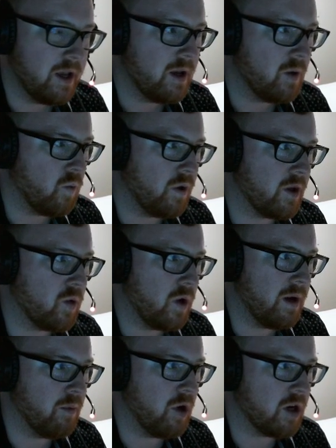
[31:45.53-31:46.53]
with the
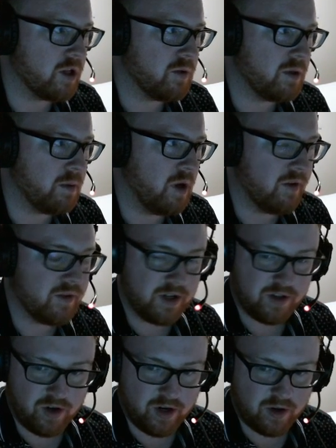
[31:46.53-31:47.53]
queen blocker to his bluffs, I
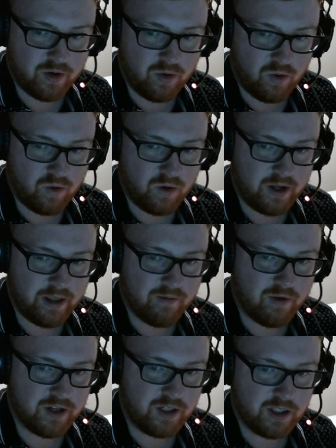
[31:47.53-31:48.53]
decided to call and then
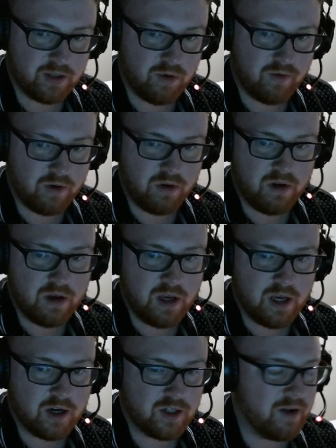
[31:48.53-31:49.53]
reassess the river.
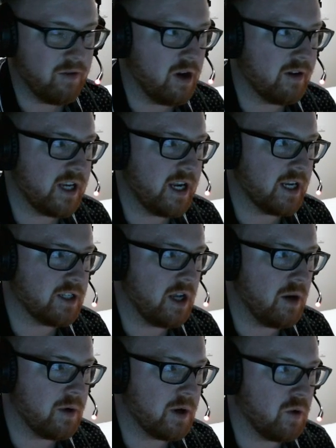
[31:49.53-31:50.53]
Because I have a lot of 10x now
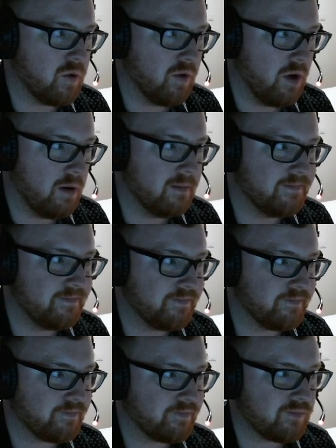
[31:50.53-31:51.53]
when I call flop.
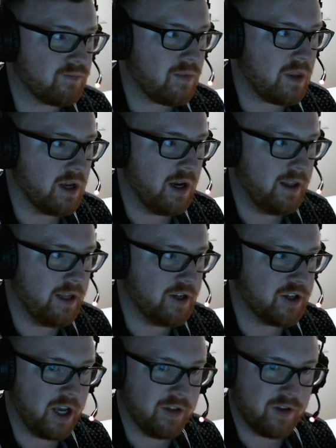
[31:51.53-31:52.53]
And then he just
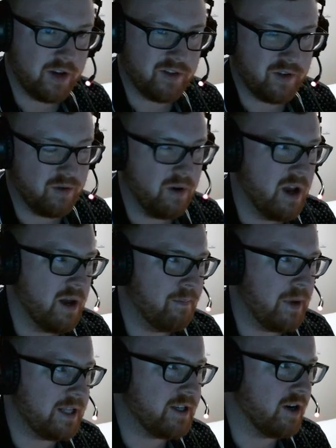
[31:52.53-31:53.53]
gets there. So a bit
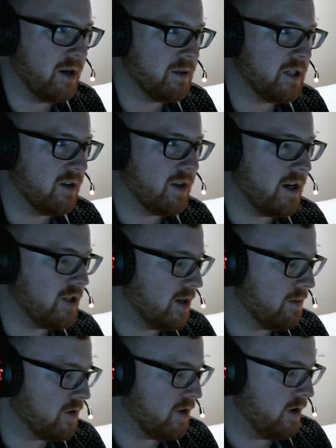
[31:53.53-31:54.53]
of tilt on myself, I didn't
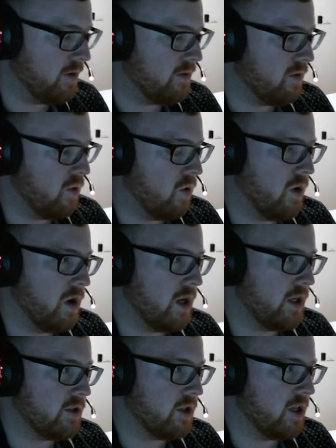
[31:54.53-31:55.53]
jam the turn. Or at
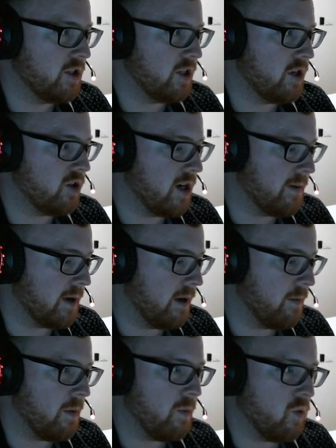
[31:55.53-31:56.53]
least consider jamming it a
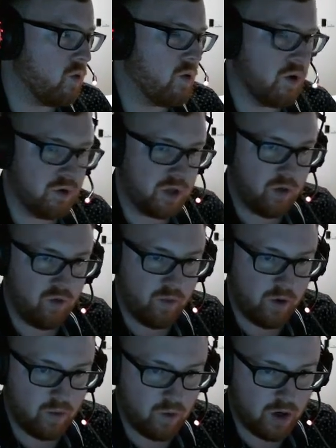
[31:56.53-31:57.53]
bit more. I'll stick with
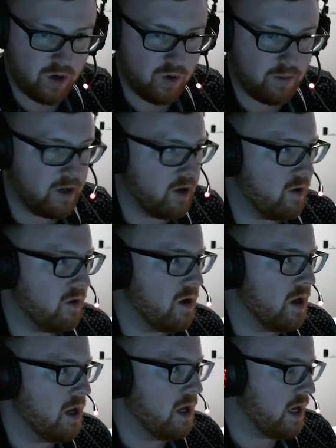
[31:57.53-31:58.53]
what I'd normally do.
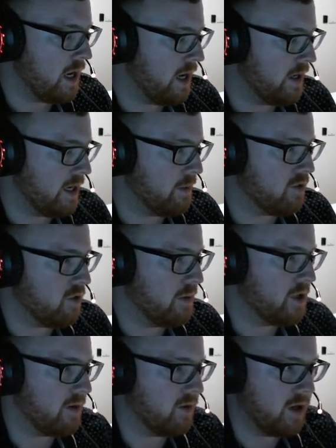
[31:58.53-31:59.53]
And table 3 we
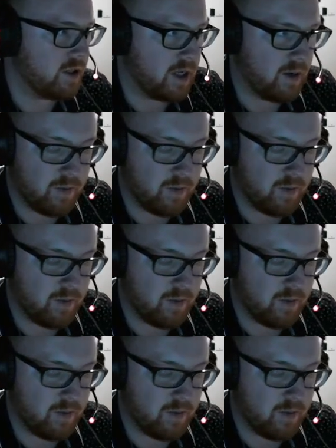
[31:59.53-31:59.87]
check raised and we're